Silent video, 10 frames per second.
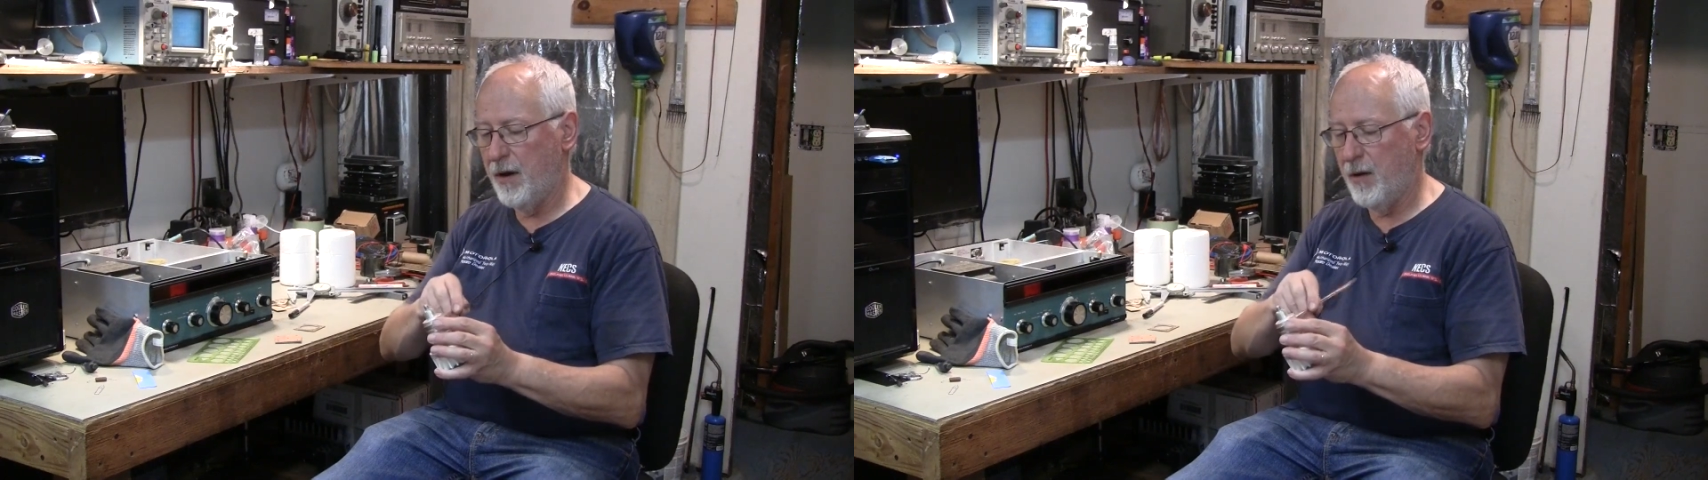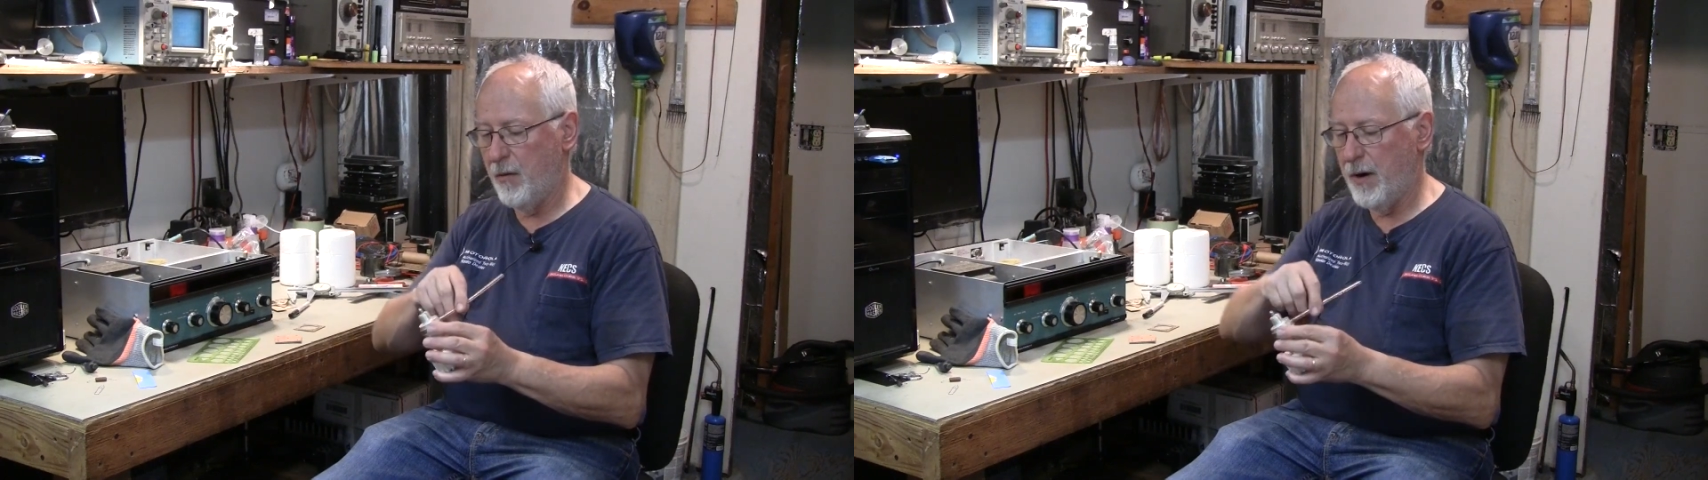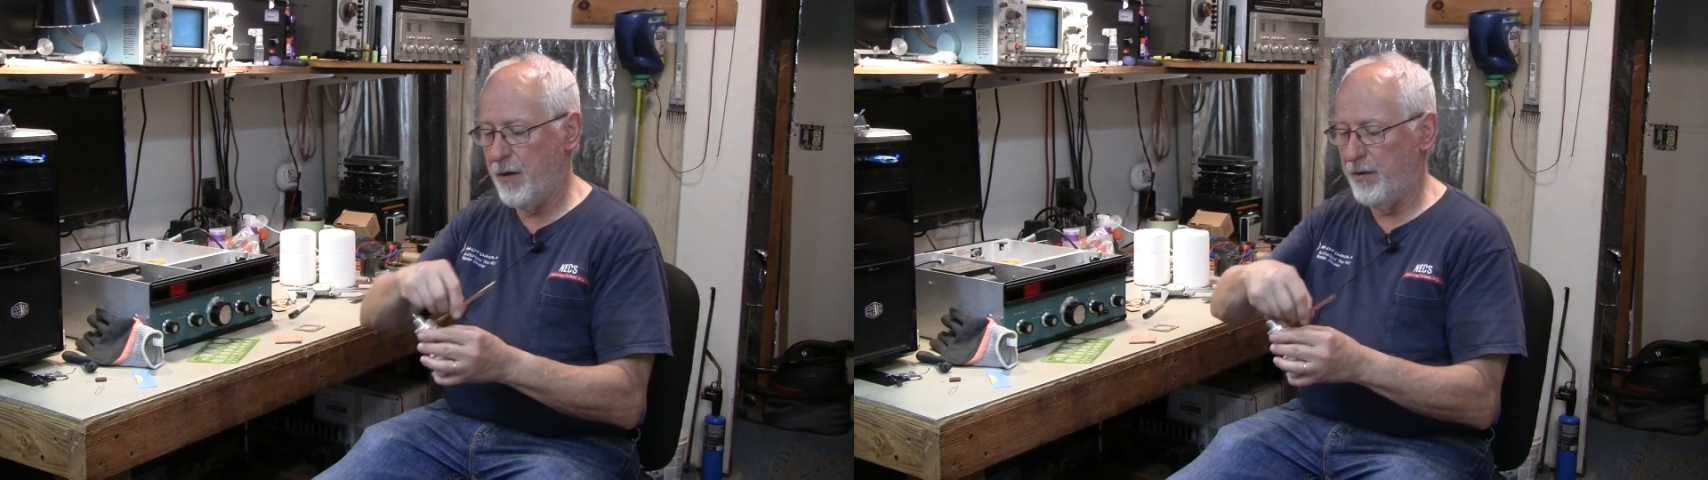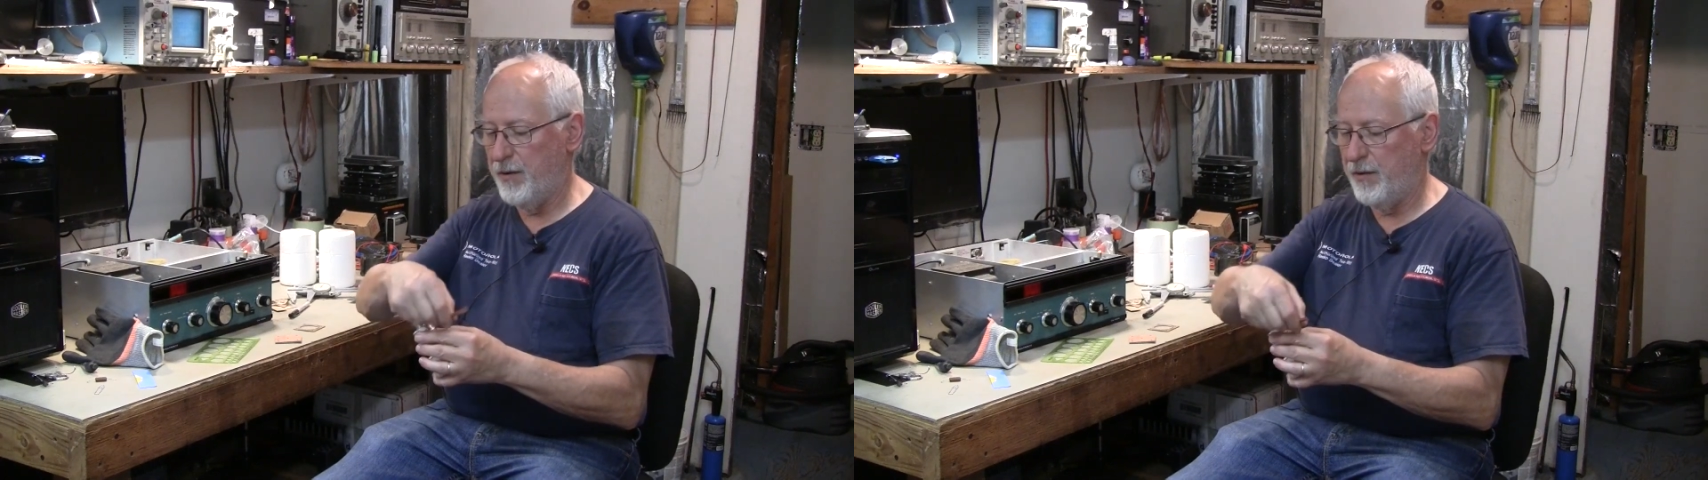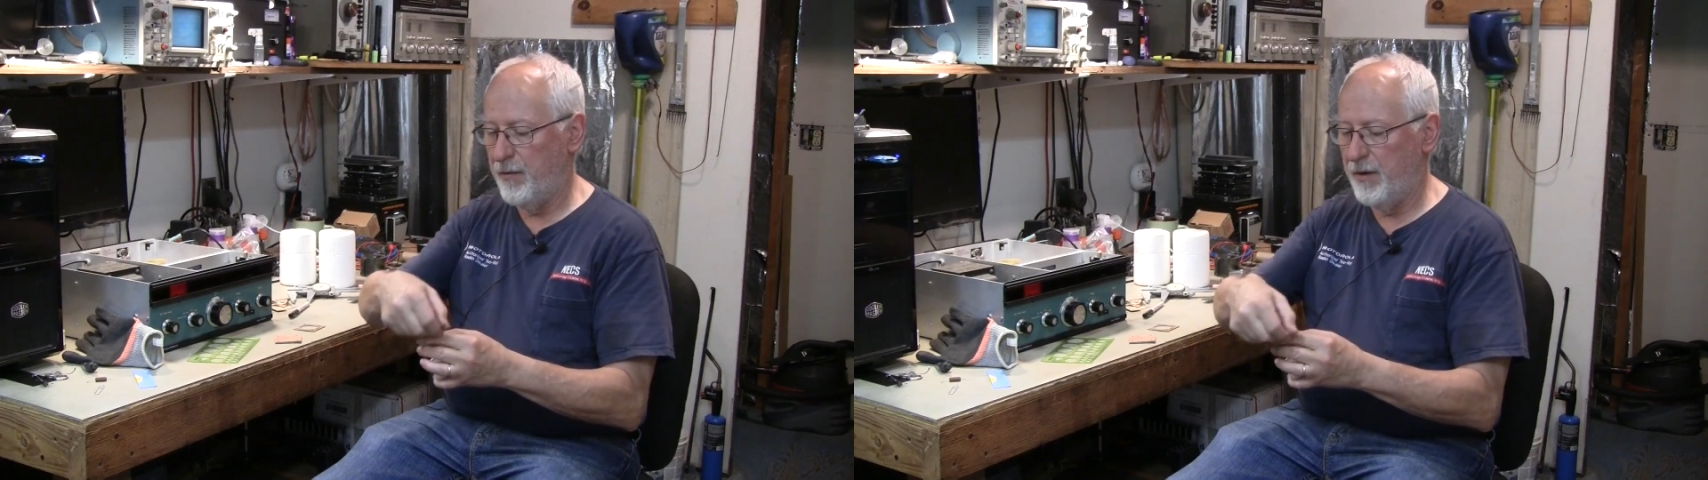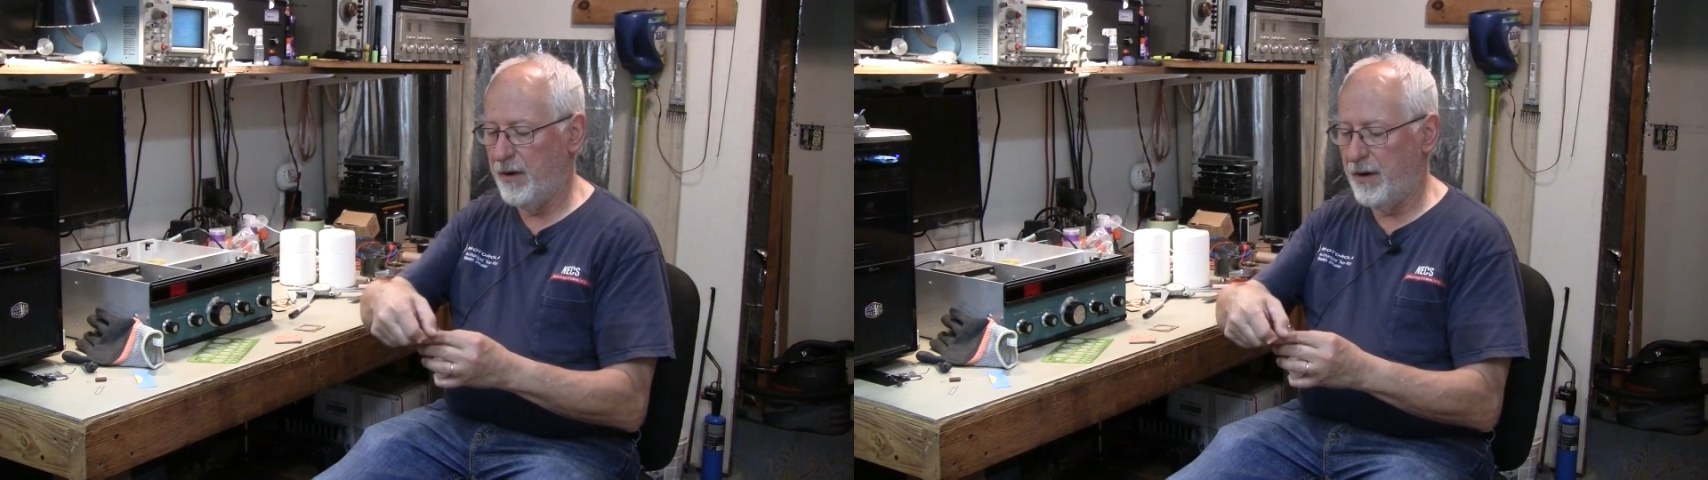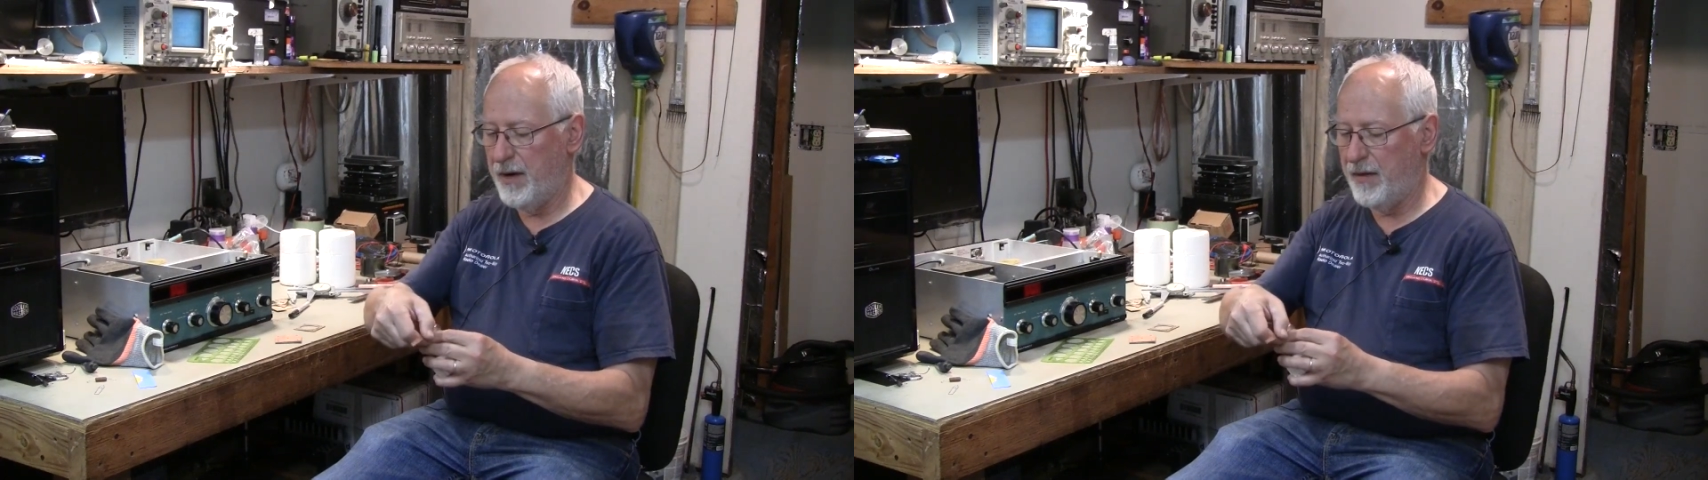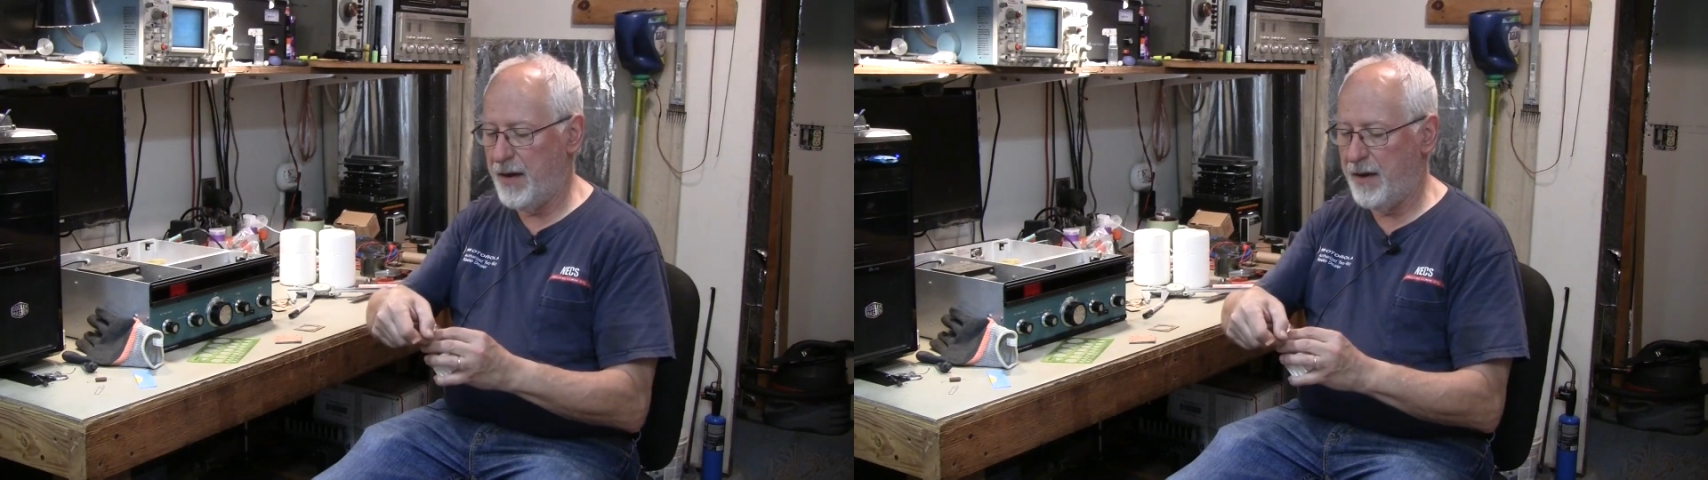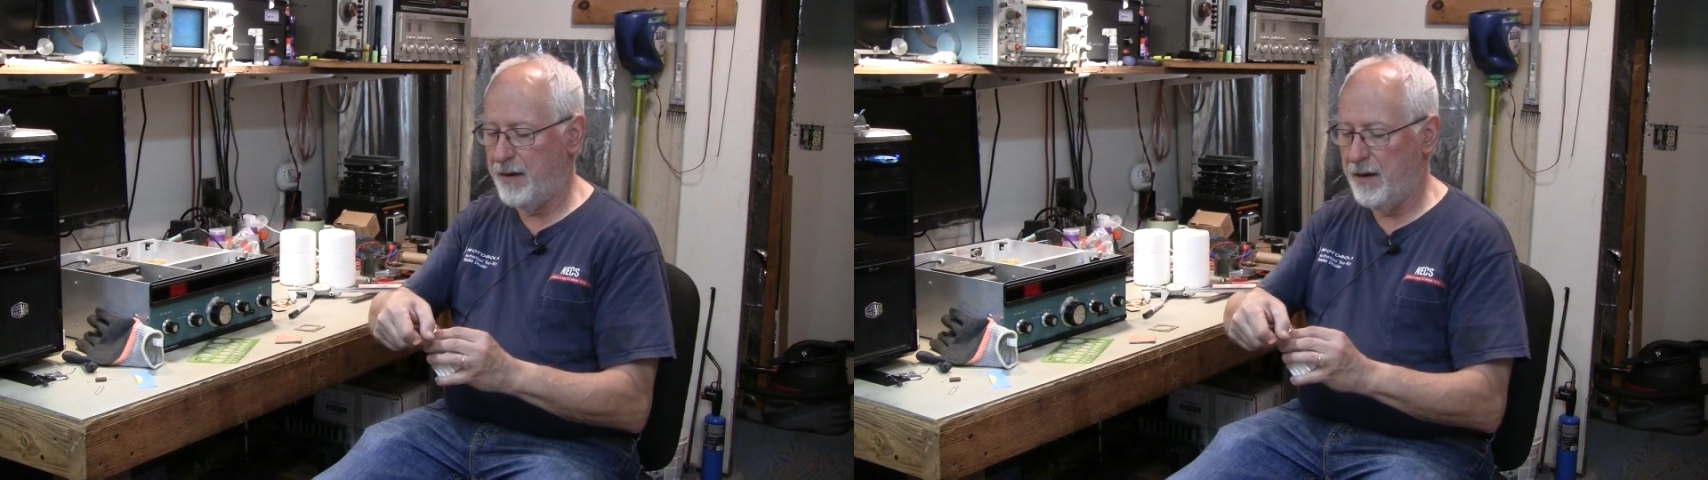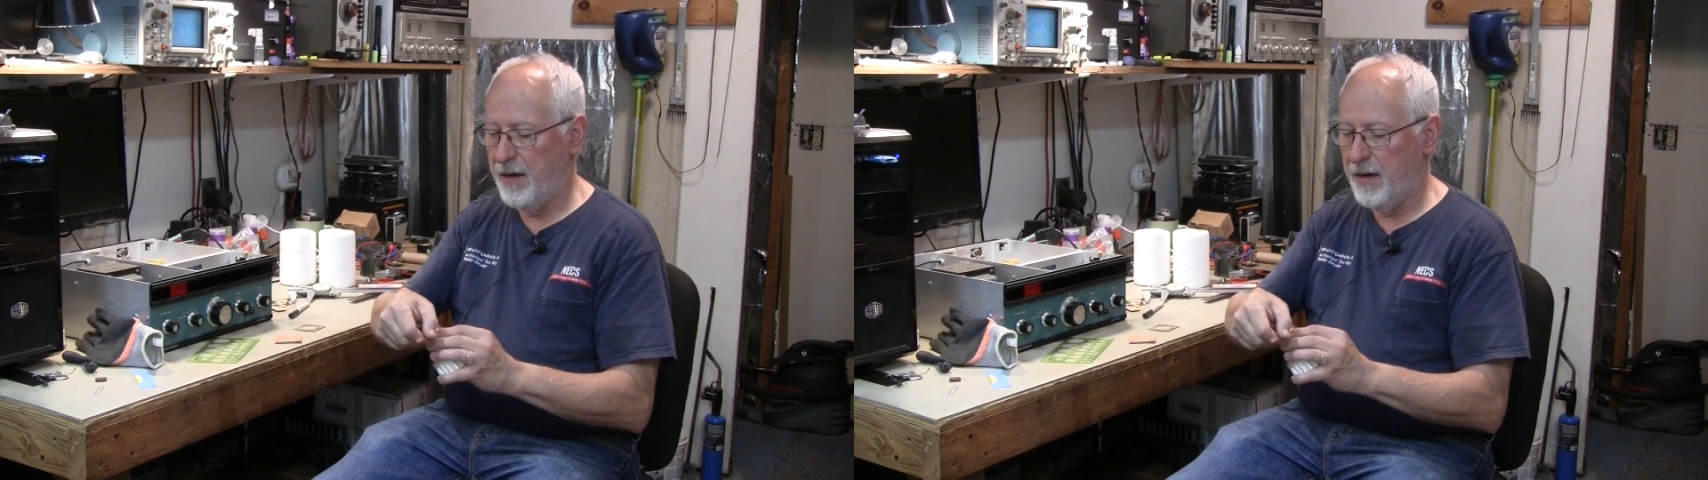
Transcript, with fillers: around the grid like that